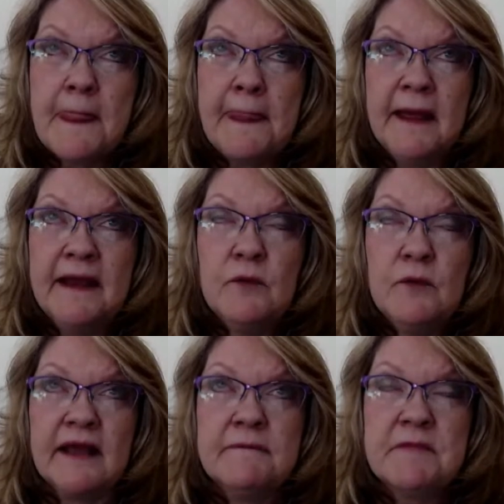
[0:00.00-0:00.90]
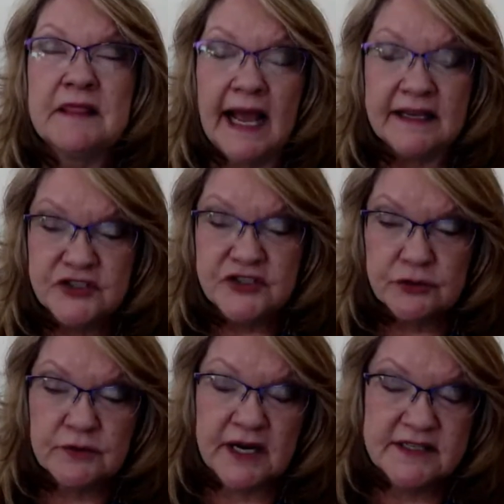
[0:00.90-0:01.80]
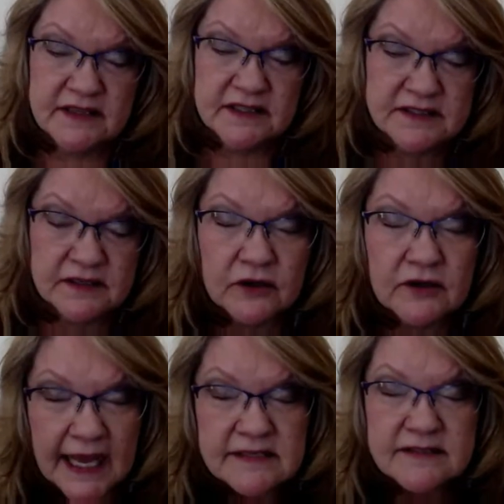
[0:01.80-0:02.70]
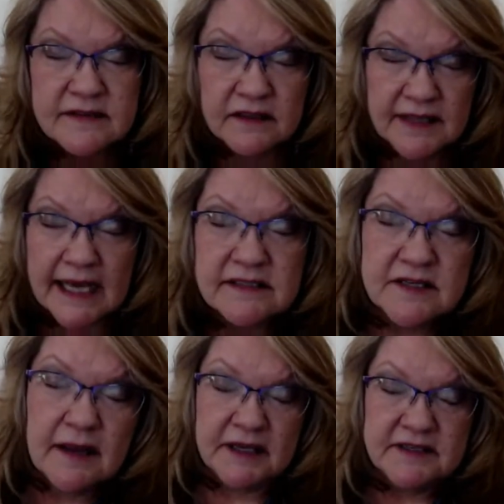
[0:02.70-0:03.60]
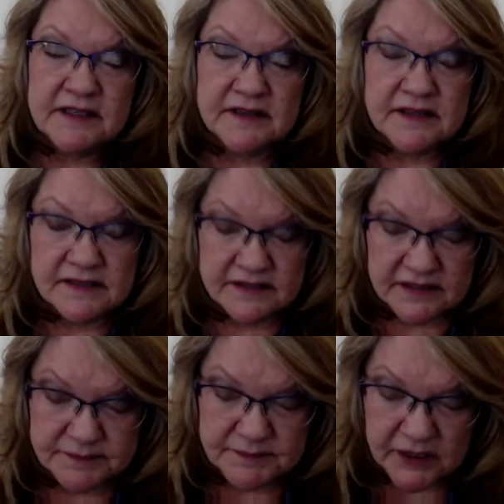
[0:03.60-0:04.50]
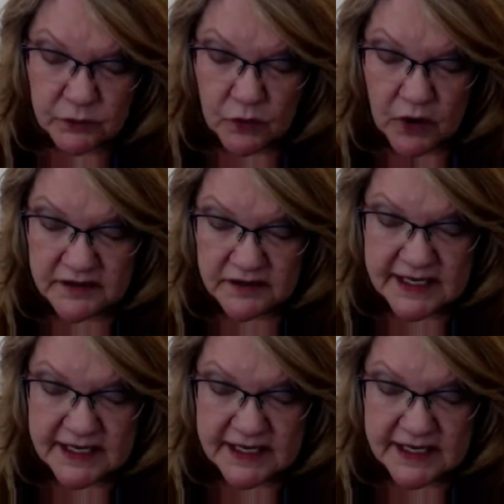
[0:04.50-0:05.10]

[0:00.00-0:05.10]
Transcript: Anyway, last year when I did this, or the last time I did the 6-minute walk test,